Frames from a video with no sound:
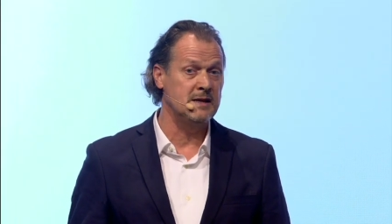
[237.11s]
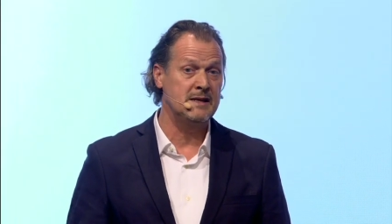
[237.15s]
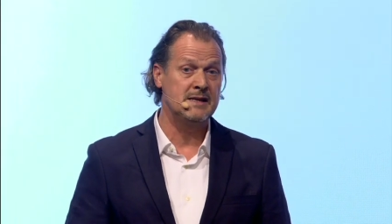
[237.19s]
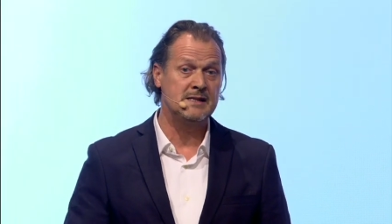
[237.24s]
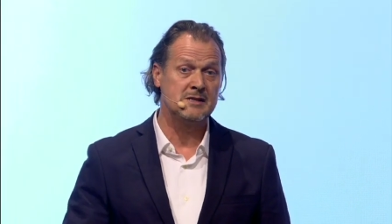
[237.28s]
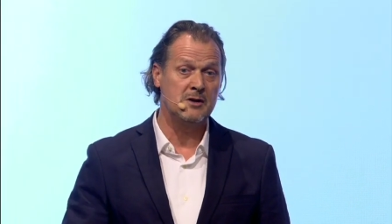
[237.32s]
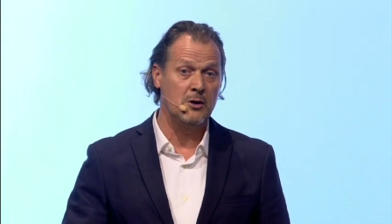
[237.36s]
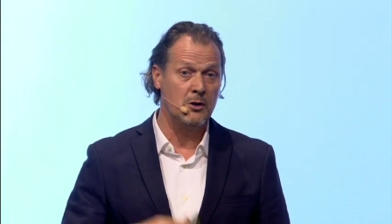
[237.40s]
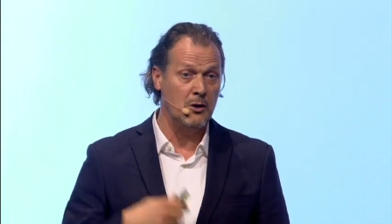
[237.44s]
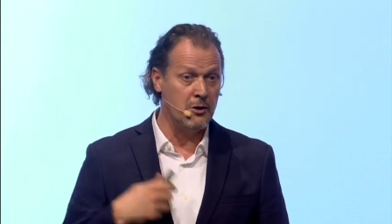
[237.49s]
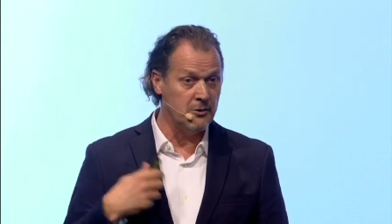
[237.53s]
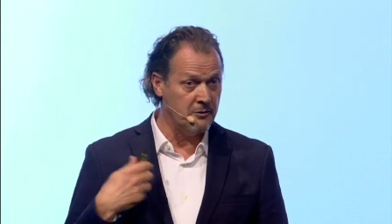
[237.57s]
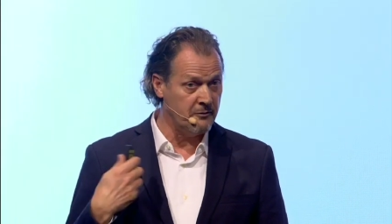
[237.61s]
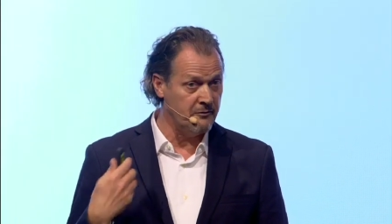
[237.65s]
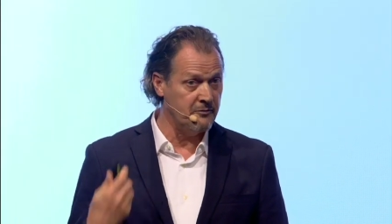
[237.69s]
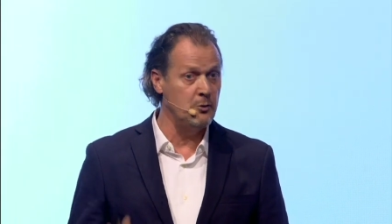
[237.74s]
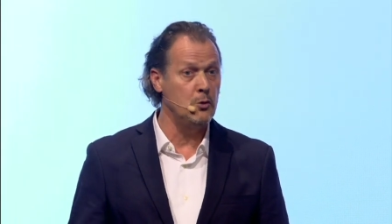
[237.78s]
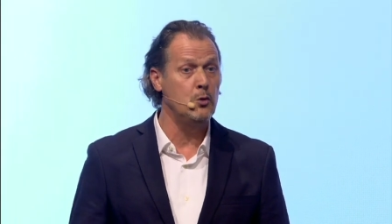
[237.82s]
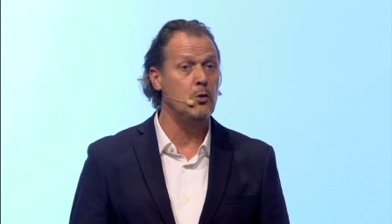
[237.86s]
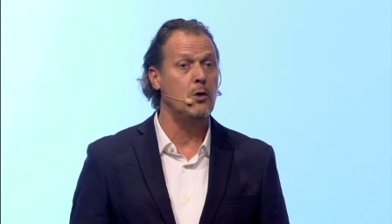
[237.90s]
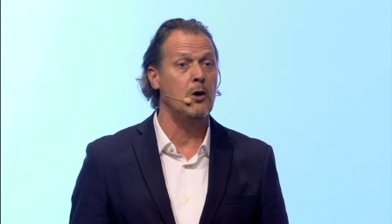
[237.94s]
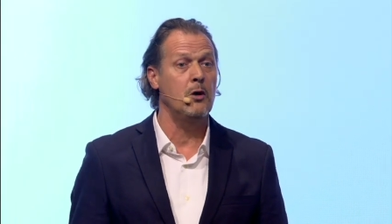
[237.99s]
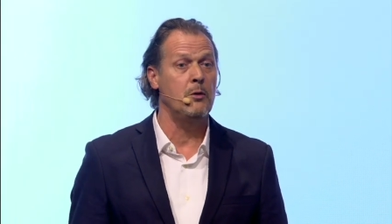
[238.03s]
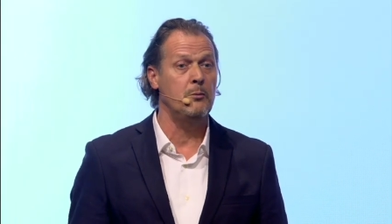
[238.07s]
And there's a lot of
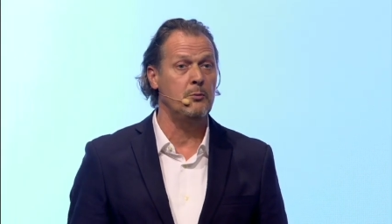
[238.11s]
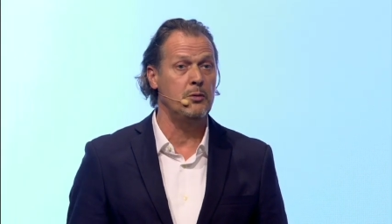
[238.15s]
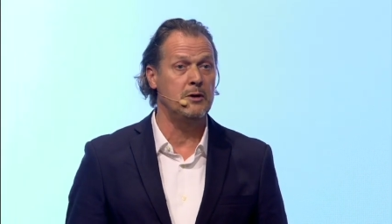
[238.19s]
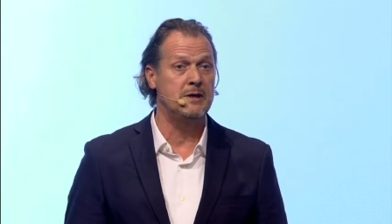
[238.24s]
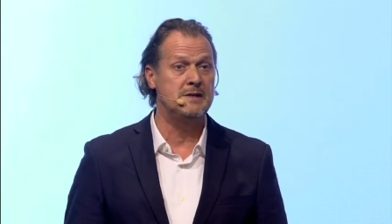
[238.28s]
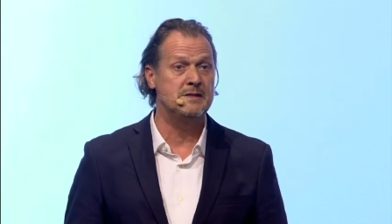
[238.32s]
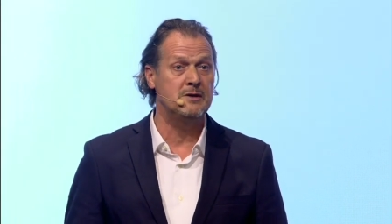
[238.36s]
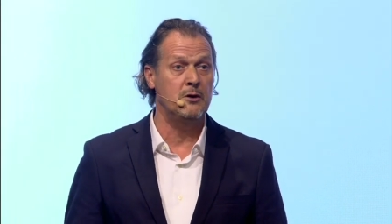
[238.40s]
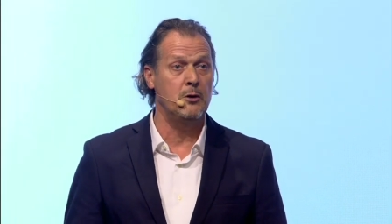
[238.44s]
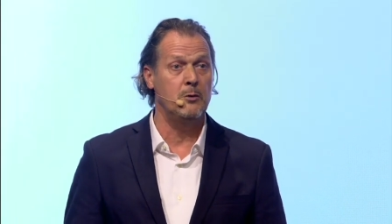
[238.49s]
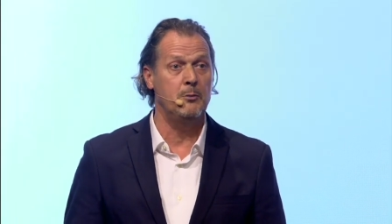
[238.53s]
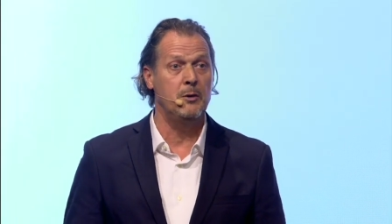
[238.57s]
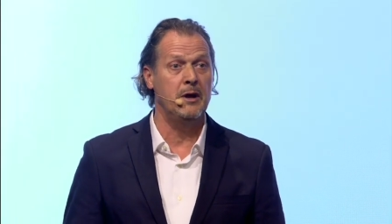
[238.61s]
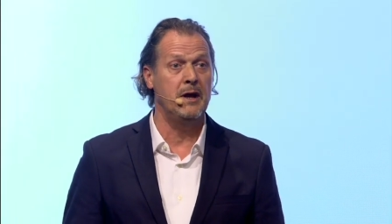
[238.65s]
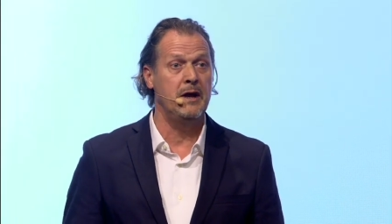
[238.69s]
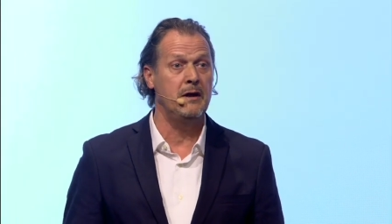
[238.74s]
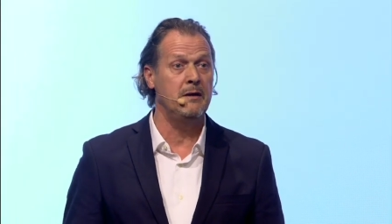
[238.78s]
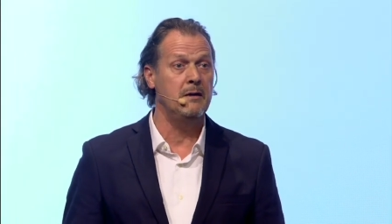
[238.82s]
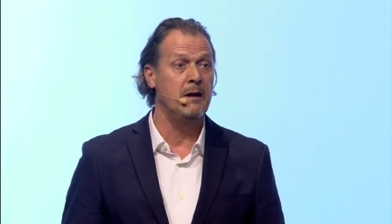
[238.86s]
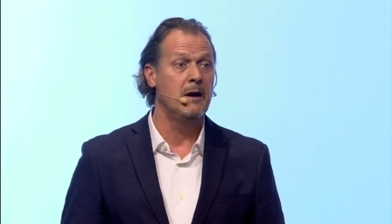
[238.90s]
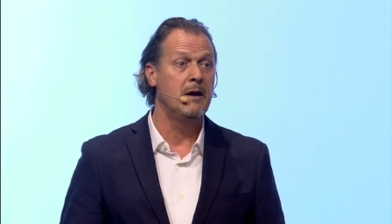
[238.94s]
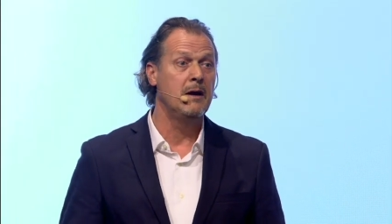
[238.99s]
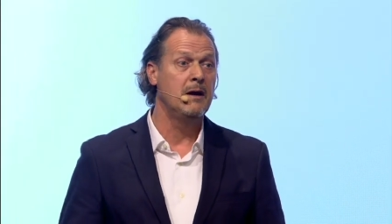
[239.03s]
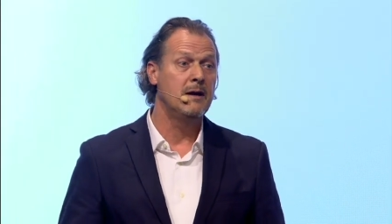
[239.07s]
new companies coming
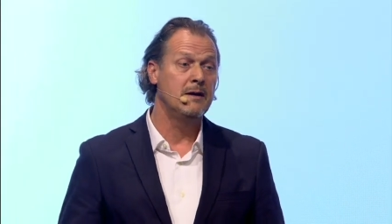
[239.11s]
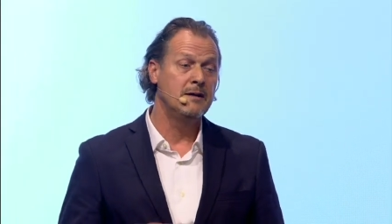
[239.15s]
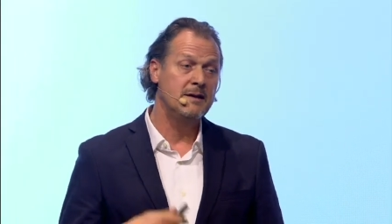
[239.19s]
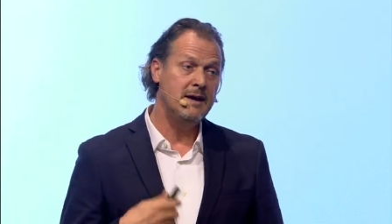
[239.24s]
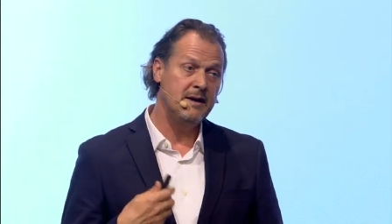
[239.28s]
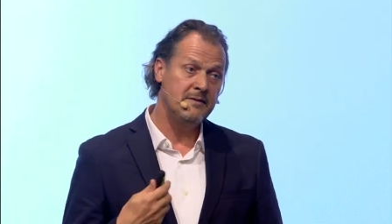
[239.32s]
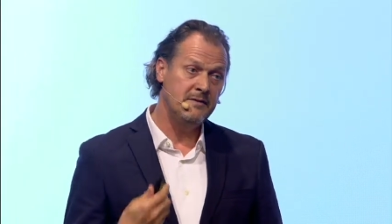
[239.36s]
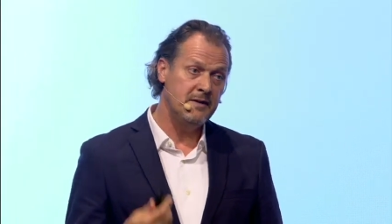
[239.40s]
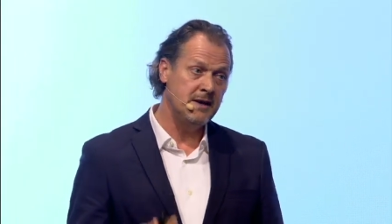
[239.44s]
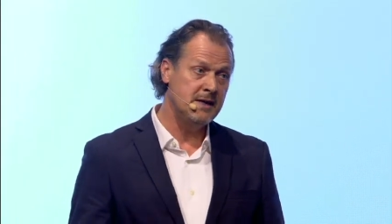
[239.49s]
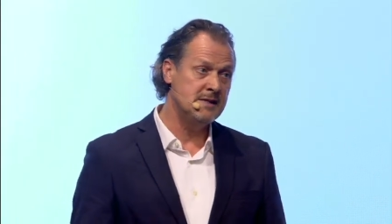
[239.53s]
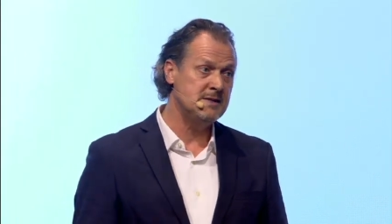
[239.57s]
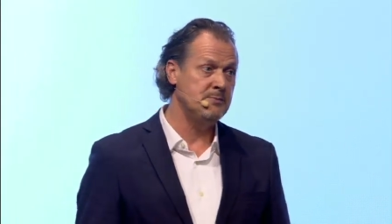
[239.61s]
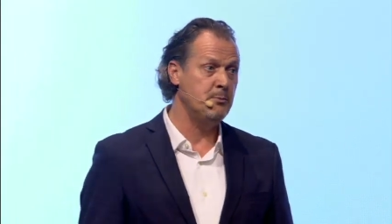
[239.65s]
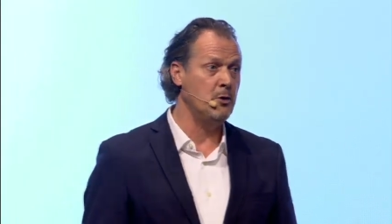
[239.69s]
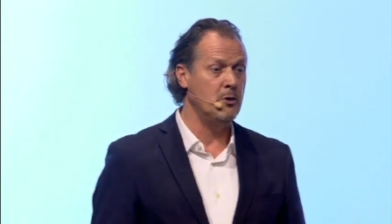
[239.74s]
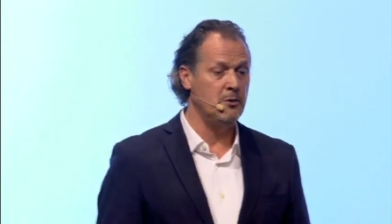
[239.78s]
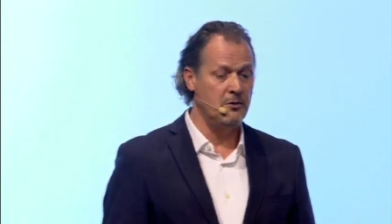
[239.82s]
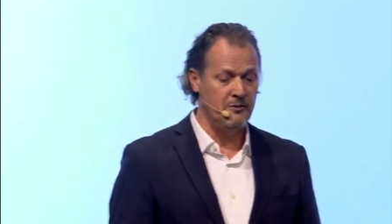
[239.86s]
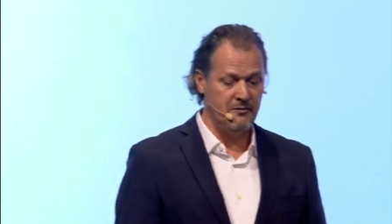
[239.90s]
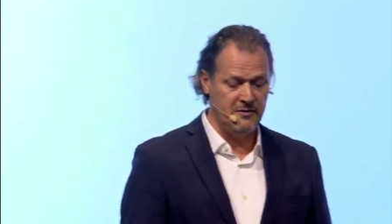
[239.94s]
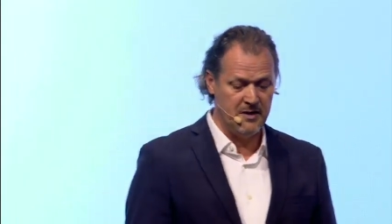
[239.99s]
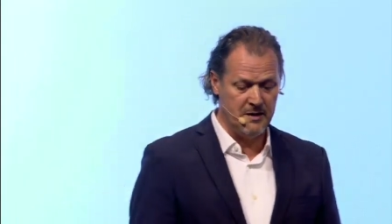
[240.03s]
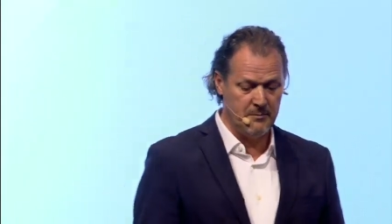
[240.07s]
in that takes
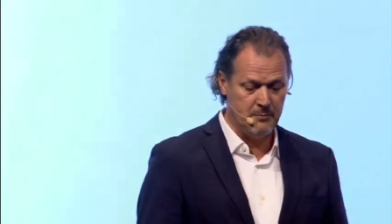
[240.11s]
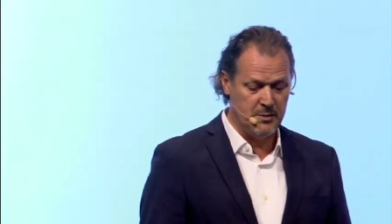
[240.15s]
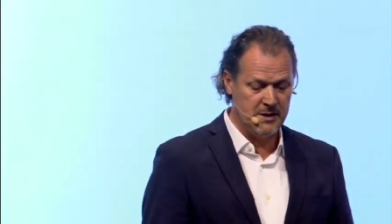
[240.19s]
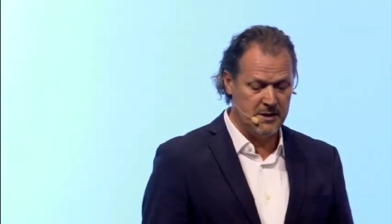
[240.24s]
part of their